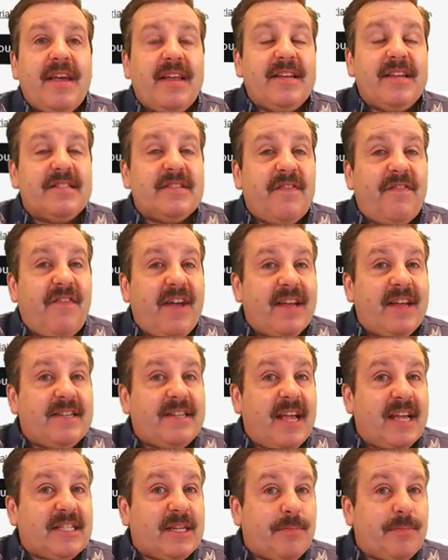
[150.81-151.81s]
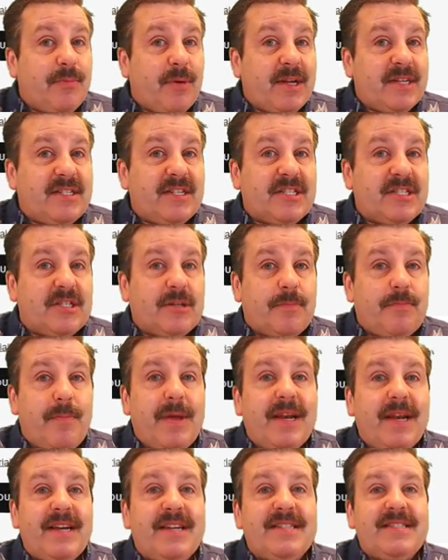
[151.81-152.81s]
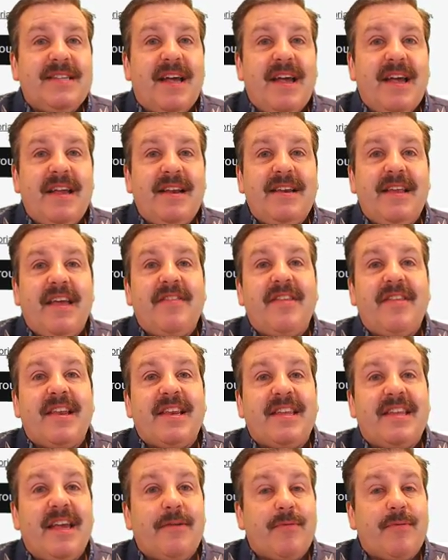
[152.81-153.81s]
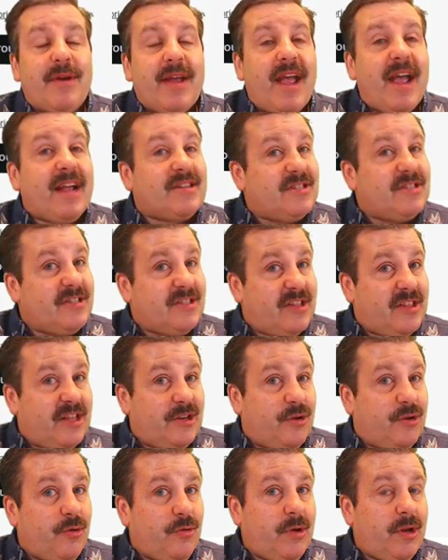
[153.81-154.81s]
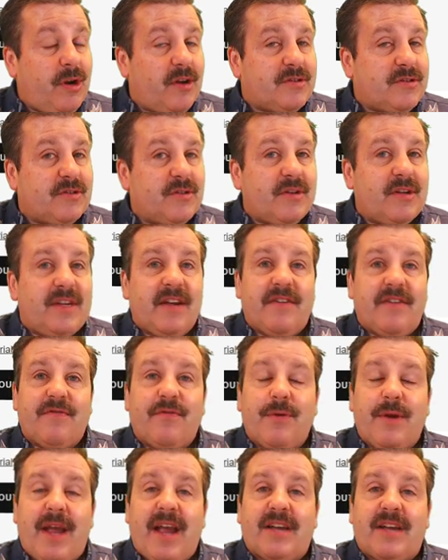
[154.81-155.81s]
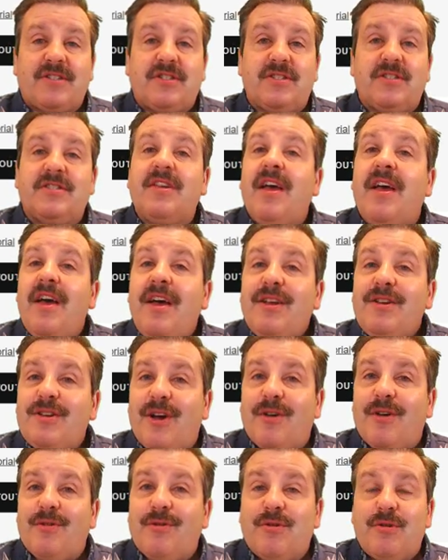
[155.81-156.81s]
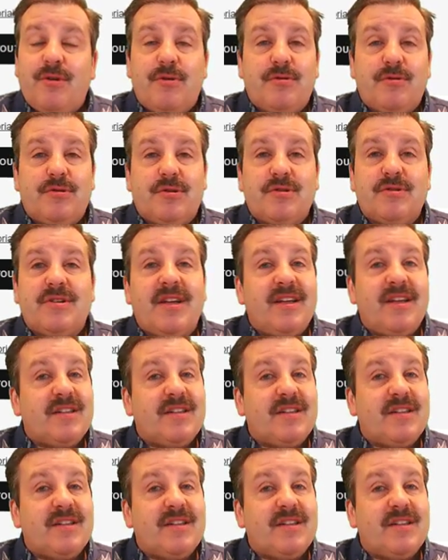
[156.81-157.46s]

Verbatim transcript: It is a fantastic place to submit a design and then get reactions, and then you can also give reactions to other users.